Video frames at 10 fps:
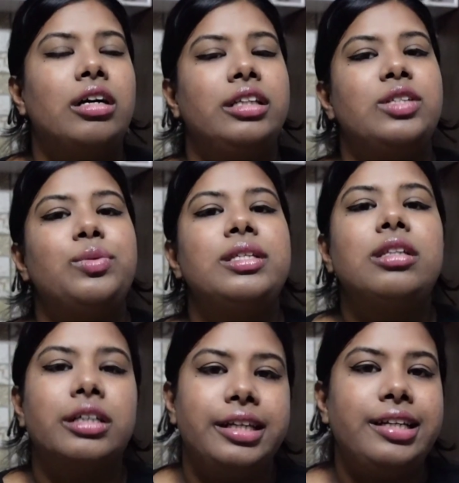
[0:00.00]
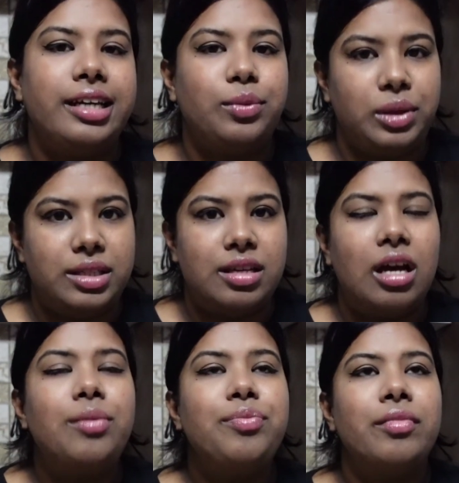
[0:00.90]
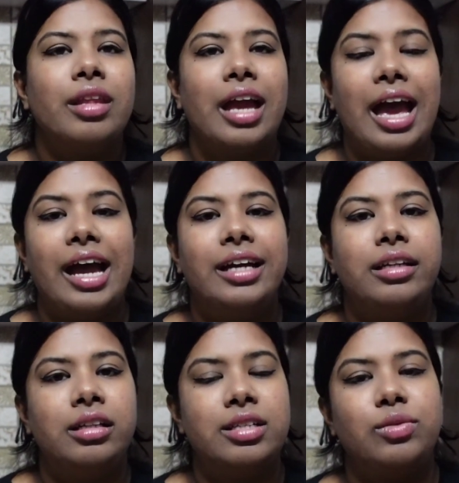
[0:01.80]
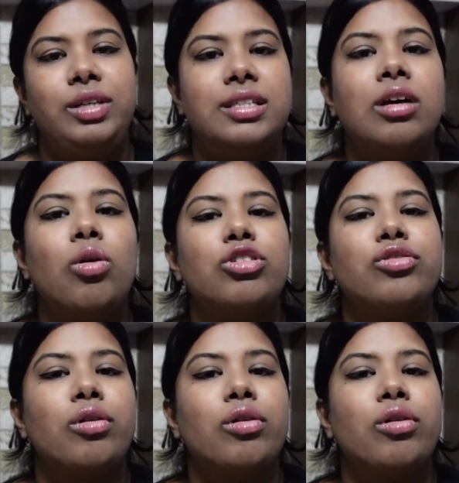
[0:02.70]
This was a 30-day visa, and this visa cost